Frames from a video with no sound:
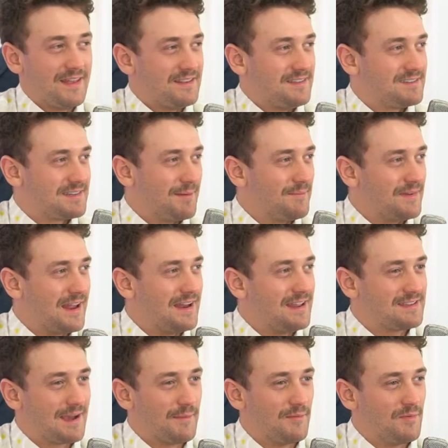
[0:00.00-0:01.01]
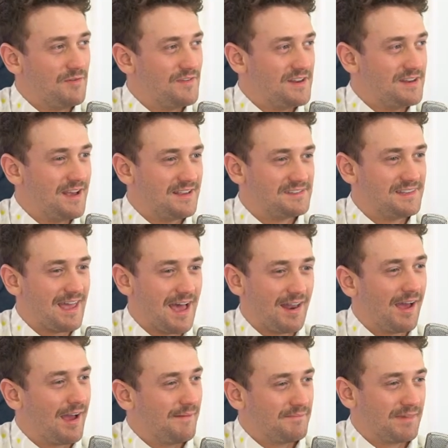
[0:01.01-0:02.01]
that some, anytime a movie does
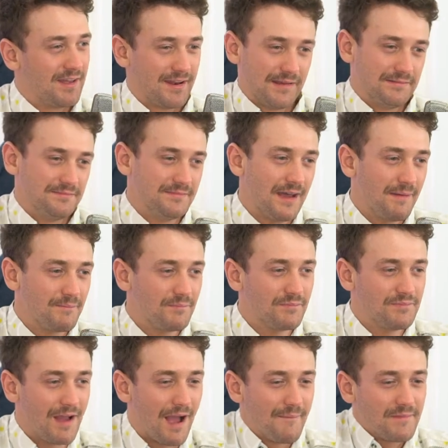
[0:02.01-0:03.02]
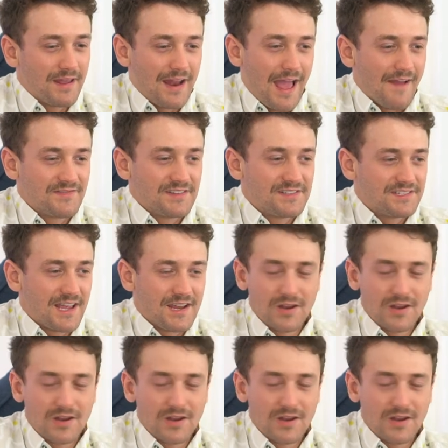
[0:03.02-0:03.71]
that, I'm gonna, I'm, I'm gonna have to say